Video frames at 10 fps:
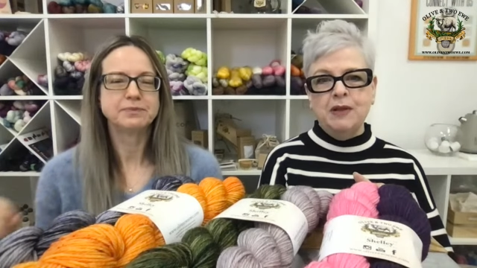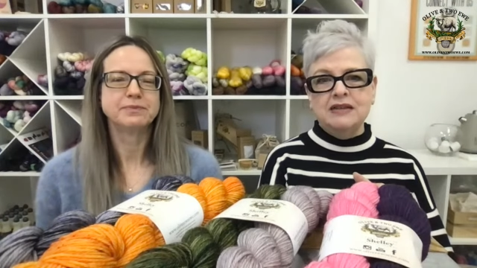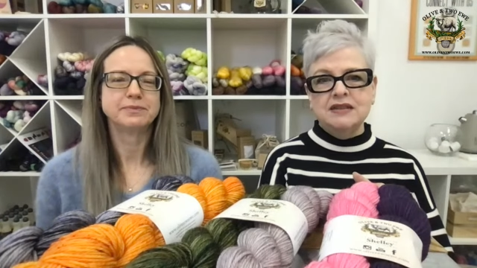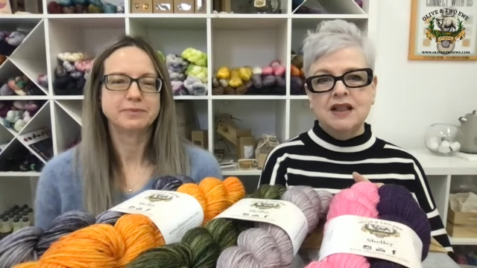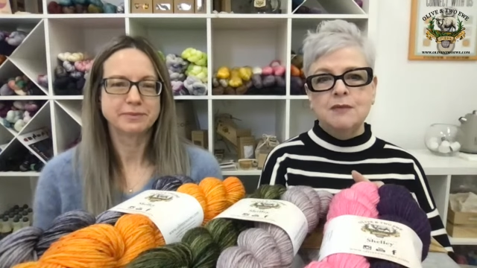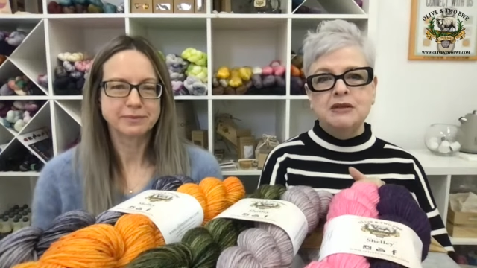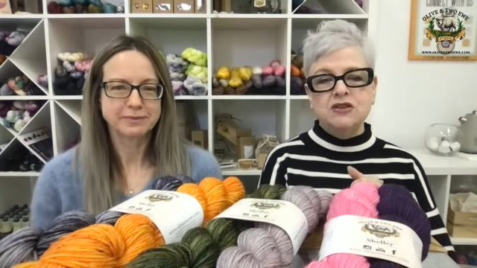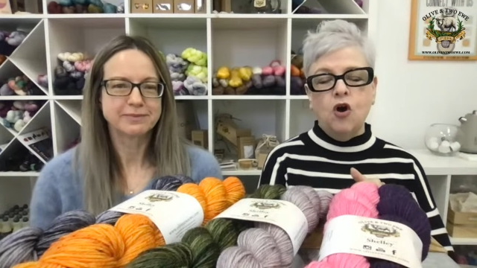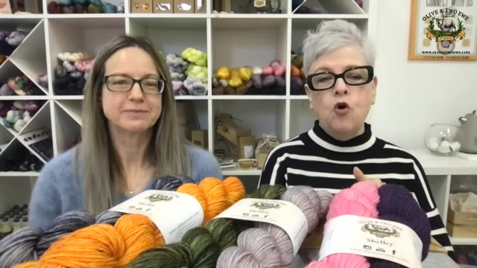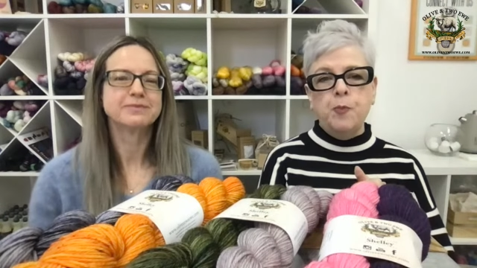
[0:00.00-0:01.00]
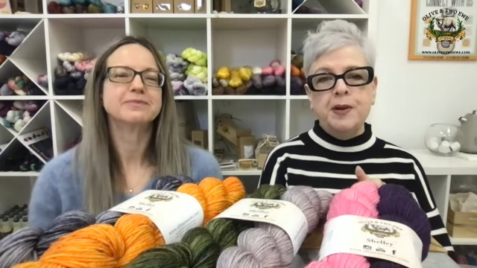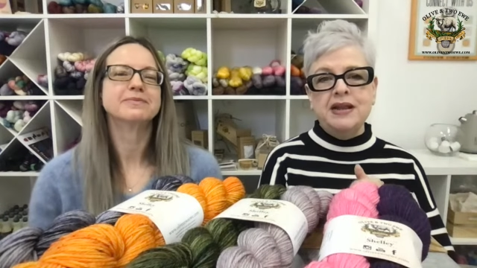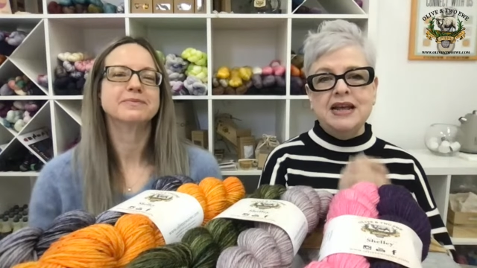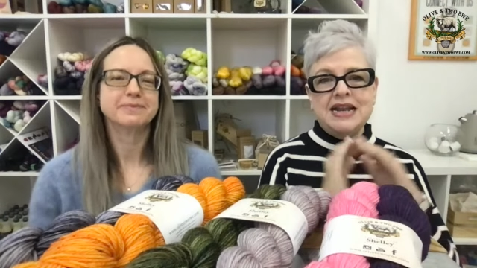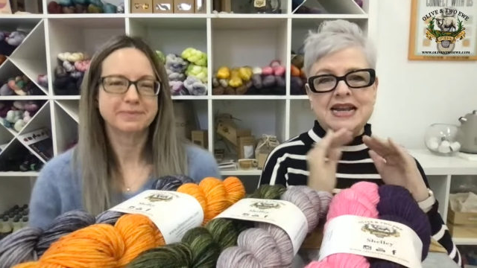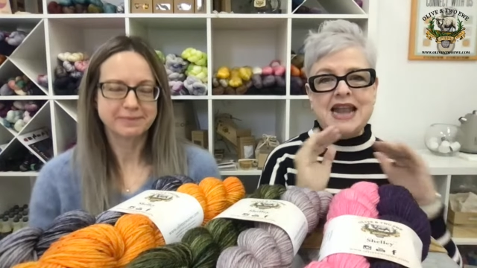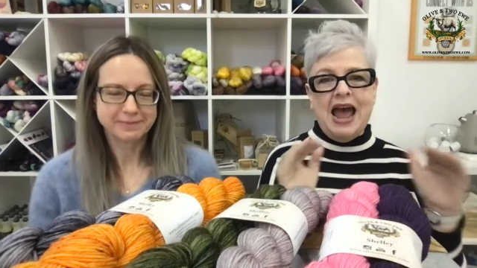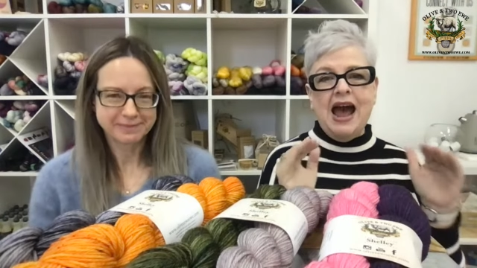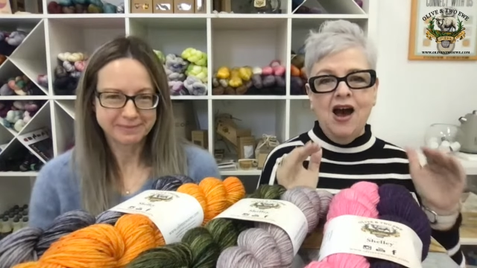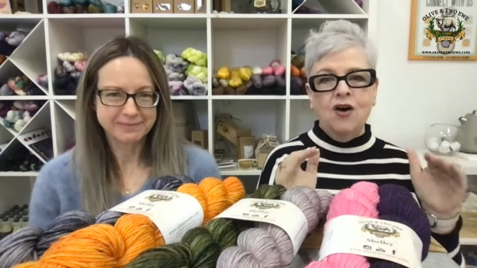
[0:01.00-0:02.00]
Speaker 1: Plus Club is open now.
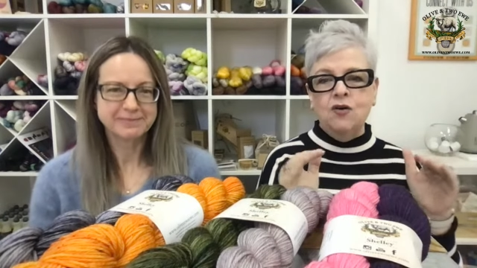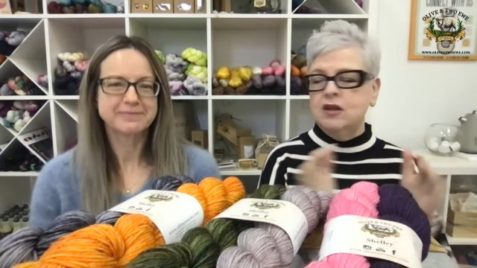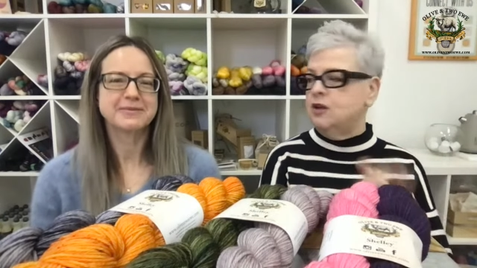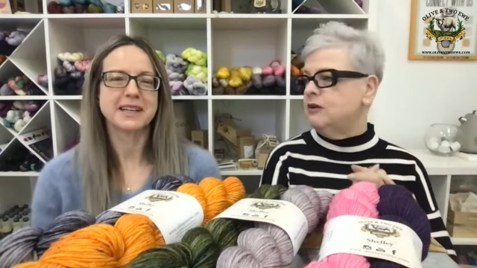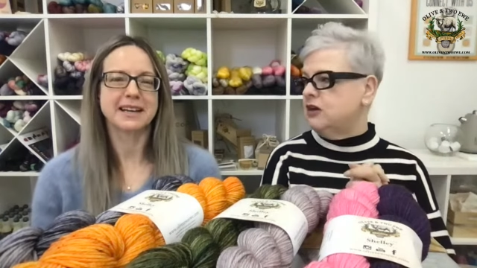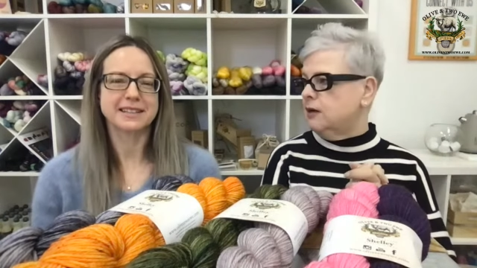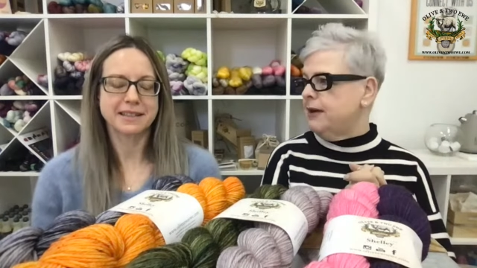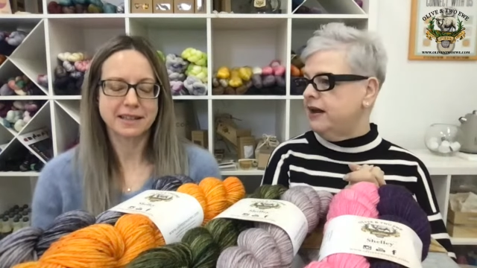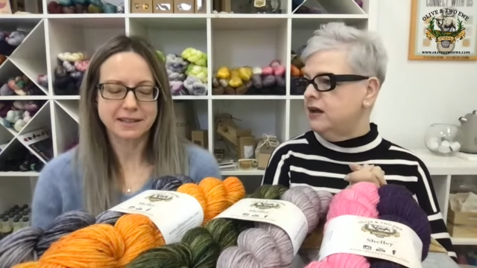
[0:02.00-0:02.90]
want to talk about